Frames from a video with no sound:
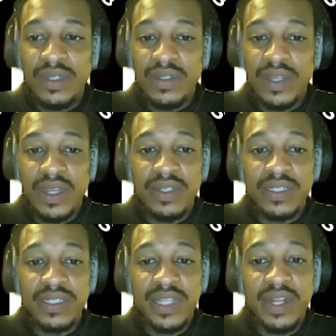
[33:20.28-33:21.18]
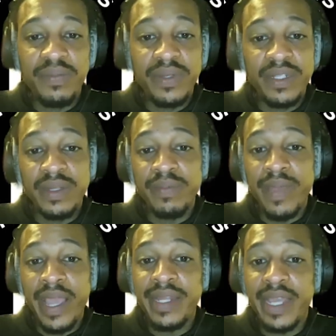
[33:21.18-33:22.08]
Now, instead of putting the
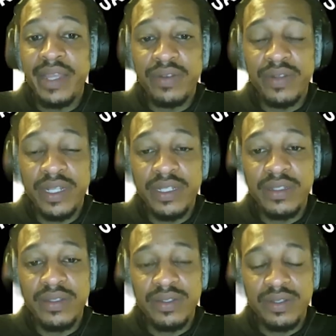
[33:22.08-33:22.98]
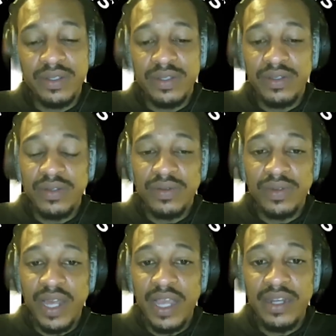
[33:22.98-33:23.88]
Band-Aid on it,
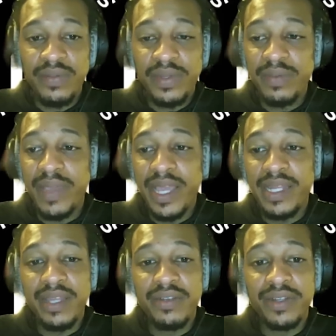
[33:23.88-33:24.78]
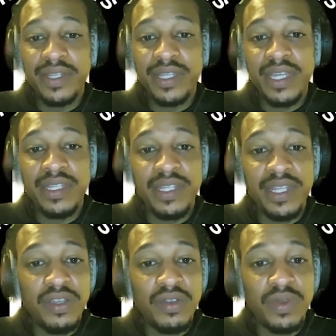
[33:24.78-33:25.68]
we're not going to put a Band-Aid on it and
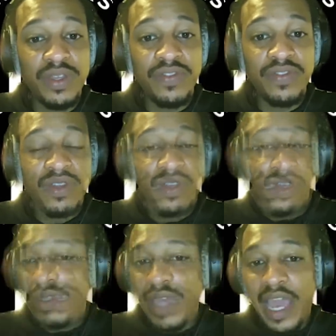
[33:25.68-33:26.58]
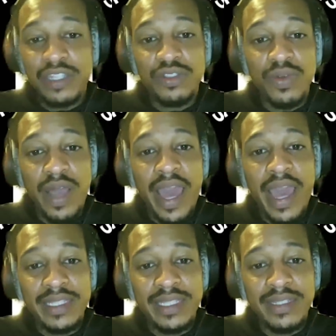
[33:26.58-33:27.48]
deal with the actual
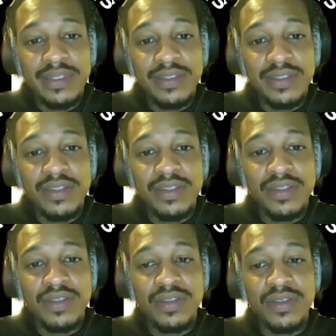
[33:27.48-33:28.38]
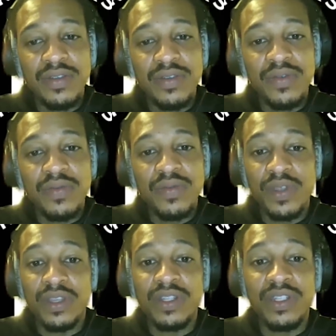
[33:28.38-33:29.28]
act. We're
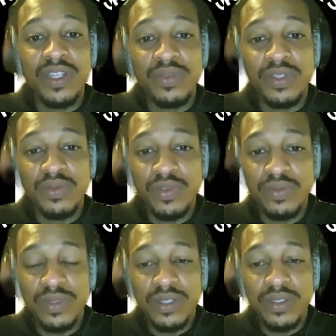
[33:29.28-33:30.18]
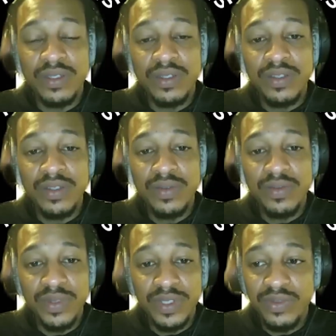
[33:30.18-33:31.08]
going to deal with the root,
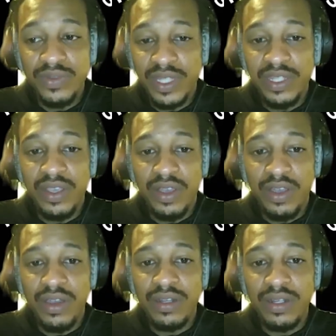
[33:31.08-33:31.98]
which is within your heart.